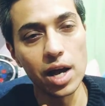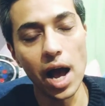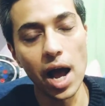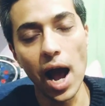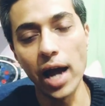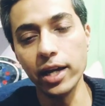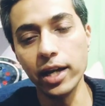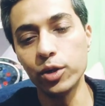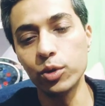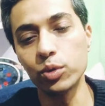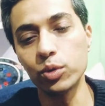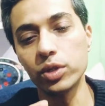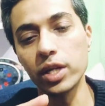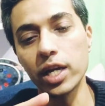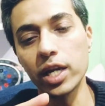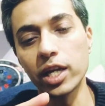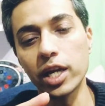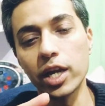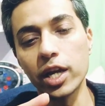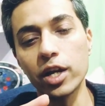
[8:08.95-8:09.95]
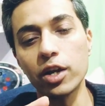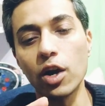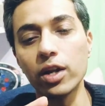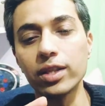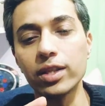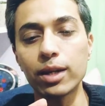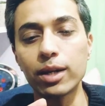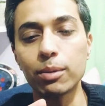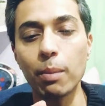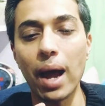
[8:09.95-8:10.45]
I need to take care
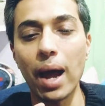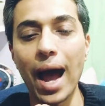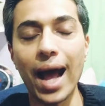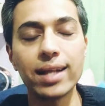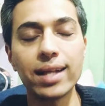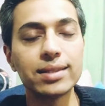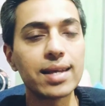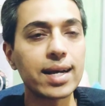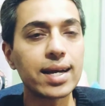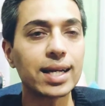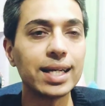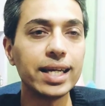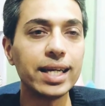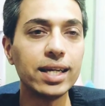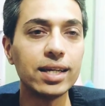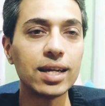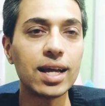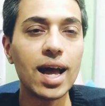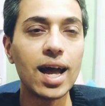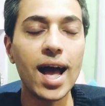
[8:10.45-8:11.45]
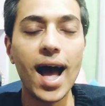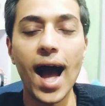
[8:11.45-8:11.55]
that my hands are clean.